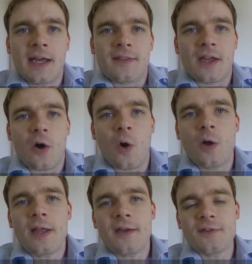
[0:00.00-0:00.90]
They
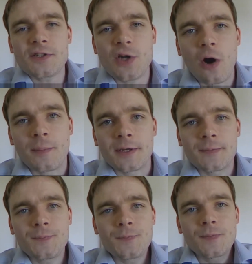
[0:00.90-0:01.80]
all have in common
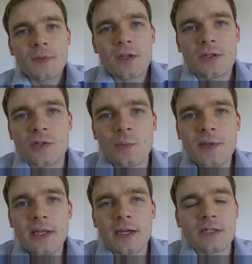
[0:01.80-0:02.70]
to
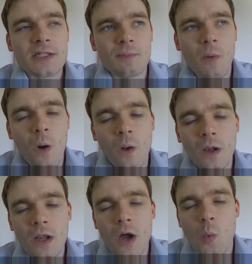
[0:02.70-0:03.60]
be a
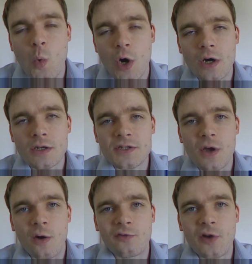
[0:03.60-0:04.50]
small world
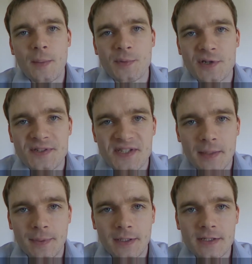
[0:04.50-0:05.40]
of
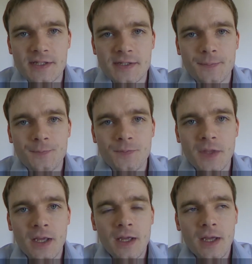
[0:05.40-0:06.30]
principles.
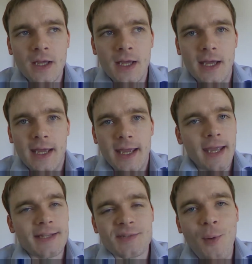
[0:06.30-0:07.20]

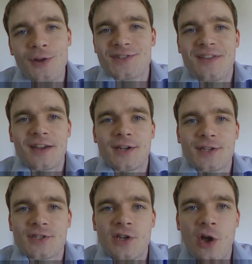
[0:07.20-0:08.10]
In sports, there
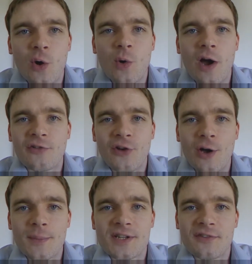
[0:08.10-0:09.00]
is no
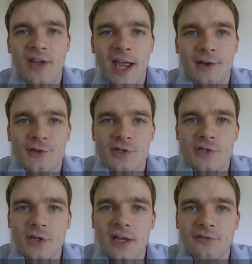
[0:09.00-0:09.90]
affirmative action
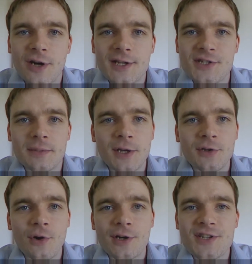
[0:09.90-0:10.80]
to give racial
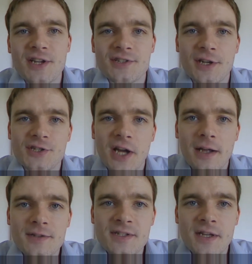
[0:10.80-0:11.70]
minorities a
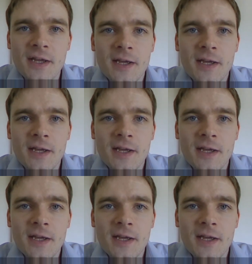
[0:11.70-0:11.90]
chance.